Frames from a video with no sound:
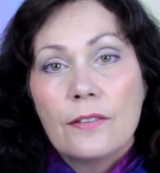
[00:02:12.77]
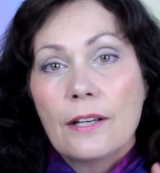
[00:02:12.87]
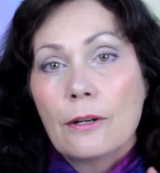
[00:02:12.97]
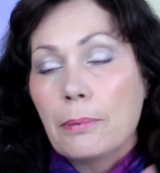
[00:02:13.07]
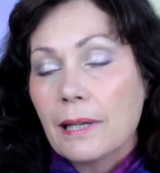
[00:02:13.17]

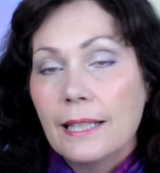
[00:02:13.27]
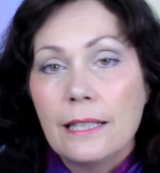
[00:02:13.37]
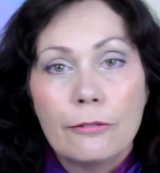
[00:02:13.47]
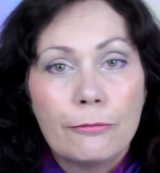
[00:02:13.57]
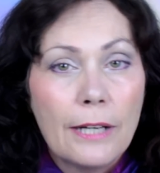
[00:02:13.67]
There are
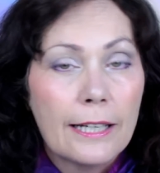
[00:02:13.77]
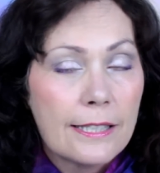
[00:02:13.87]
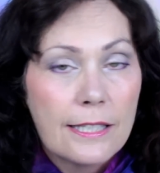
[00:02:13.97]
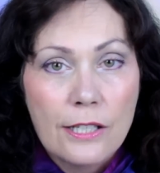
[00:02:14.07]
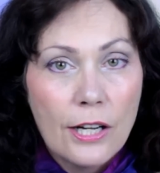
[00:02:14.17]
plenty of
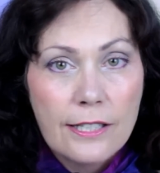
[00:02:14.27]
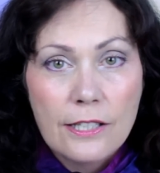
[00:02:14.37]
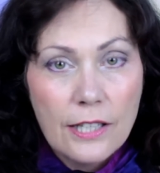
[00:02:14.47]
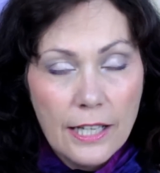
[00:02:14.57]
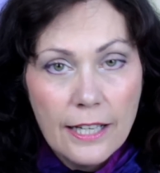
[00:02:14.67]

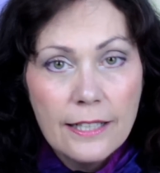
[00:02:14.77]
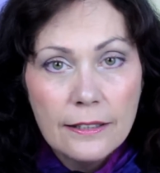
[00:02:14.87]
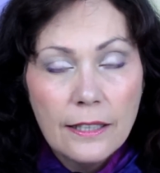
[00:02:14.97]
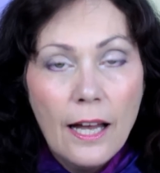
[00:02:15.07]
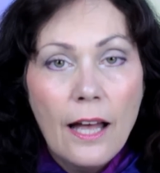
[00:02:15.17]
exercises there
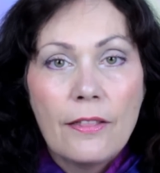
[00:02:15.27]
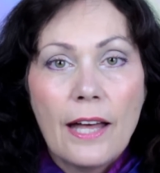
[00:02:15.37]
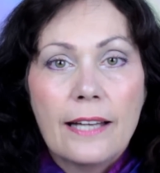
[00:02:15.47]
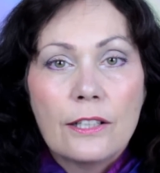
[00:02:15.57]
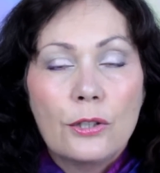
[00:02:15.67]

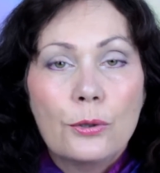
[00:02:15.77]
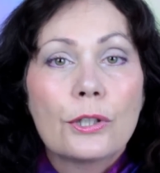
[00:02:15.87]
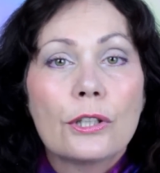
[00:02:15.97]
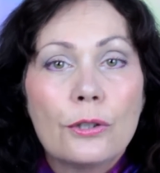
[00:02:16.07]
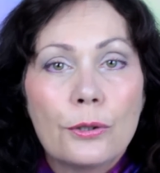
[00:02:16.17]
that
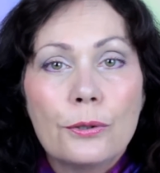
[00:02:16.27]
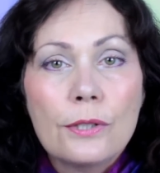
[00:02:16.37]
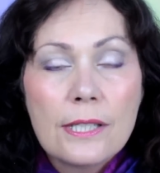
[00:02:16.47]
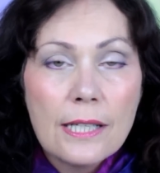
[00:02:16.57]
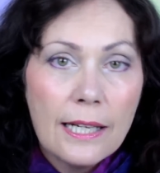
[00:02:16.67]
you can
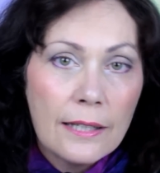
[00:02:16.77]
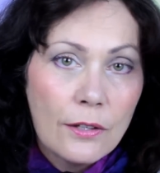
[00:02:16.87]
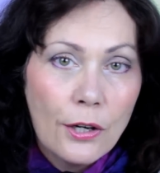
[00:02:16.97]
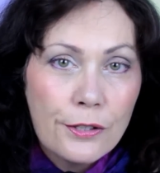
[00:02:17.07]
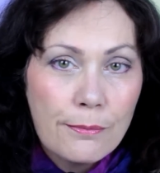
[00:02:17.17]
use
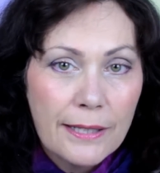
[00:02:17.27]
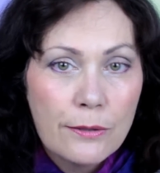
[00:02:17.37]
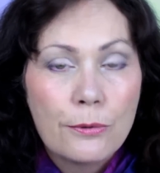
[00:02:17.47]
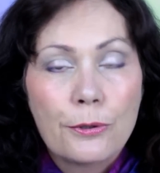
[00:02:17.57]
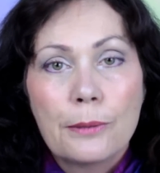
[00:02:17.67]
in those
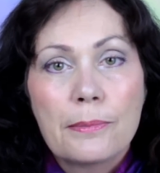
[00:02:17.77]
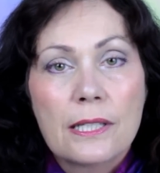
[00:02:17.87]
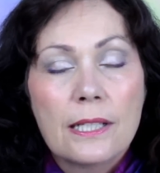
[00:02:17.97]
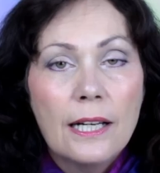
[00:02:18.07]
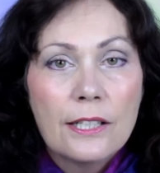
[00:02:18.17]
muscle
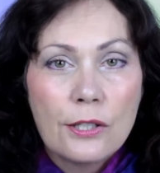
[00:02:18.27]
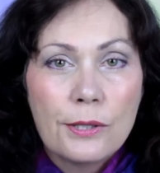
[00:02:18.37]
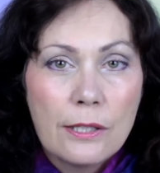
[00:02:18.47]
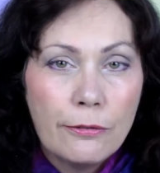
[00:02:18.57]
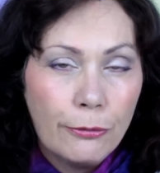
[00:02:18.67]
groups.
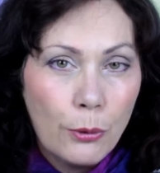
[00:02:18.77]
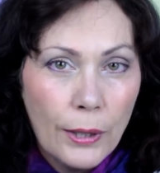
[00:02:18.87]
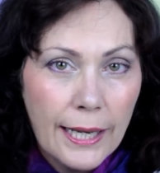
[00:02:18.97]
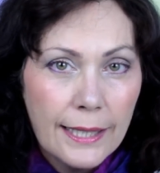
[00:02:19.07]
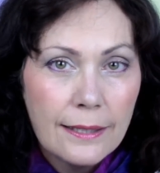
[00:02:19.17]
So it's a
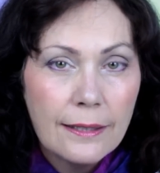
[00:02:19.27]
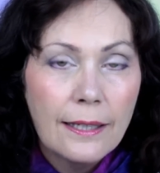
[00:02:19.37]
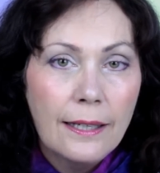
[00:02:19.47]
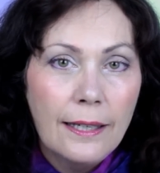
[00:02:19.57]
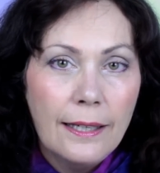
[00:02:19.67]
forehead,
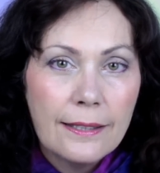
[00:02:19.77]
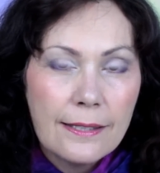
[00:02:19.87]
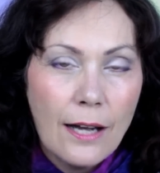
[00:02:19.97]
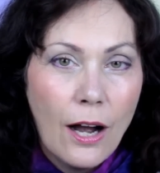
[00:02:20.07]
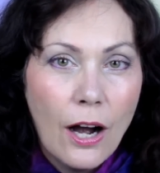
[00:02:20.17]

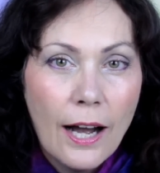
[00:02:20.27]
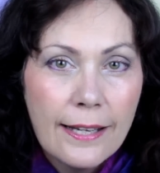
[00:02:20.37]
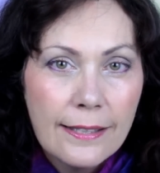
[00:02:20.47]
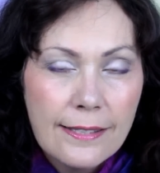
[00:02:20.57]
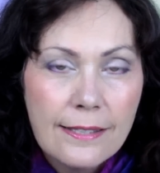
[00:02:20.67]
it's
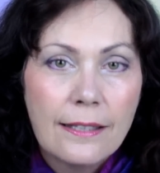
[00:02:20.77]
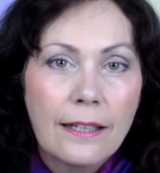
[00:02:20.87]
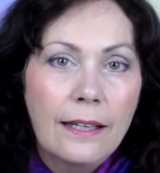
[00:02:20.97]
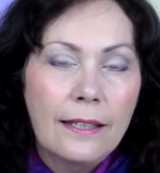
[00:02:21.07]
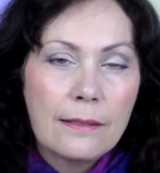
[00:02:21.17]
eyes,
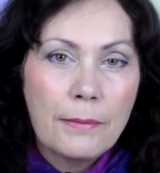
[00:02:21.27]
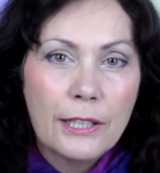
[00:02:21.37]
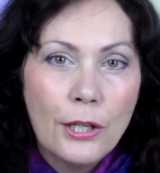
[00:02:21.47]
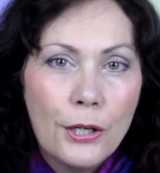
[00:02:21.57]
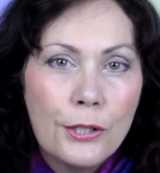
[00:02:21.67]
it's
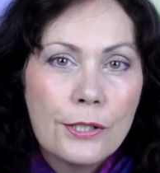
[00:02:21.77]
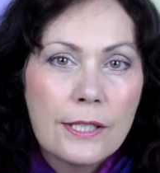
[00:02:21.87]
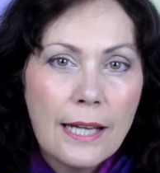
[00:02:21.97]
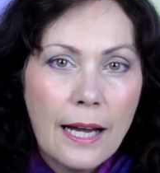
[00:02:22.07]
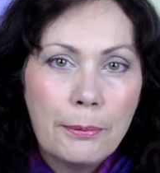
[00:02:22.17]
my
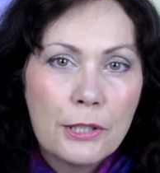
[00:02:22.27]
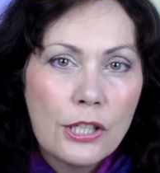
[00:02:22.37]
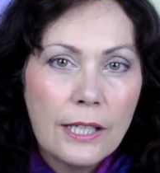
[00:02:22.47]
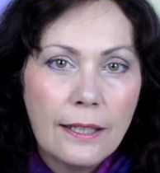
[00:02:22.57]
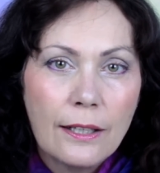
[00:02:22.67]
nose, upper
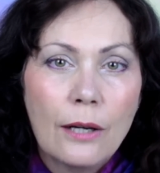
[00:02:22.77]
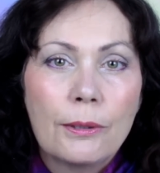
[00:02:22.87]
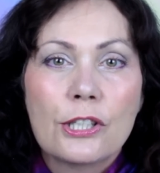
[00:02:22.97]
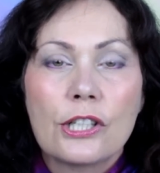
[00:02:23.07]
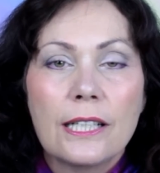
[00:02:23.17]
cheek,
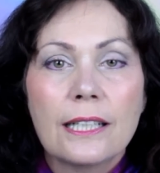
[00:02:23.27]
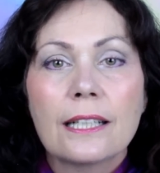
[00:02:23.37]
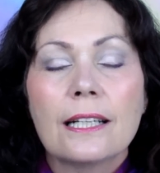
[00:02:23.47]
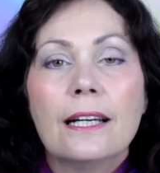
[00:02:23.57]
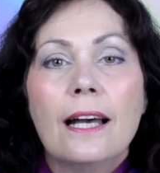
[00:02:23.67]
lower
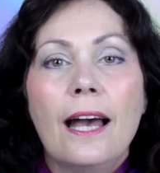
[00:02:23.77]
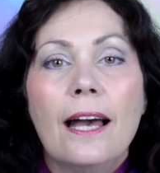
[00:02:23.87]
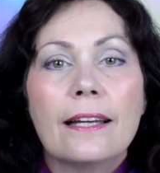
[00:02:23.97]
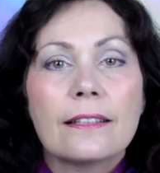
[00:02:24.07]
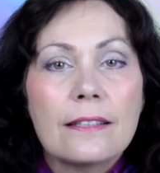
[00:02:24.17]
cheek,
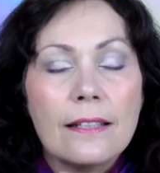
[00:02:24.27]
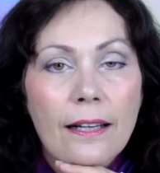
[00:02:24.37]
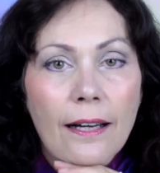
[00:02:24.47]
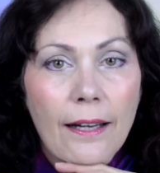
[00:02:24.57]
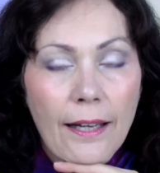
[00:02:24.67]
and
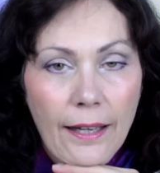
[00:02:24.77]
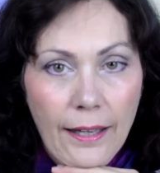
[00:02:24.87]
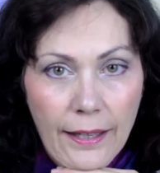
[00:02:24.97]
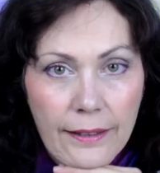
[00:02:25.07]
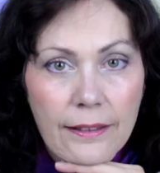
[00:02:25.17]

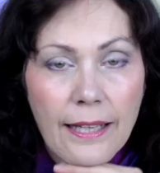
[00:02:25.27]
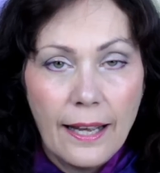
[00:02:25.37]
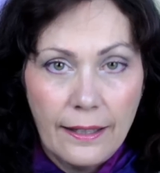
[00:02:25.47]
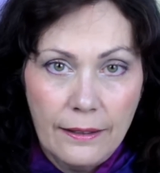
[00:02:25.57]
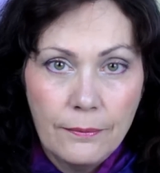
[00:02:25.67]

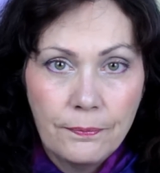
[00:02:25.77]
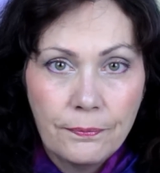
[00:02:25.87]
neck.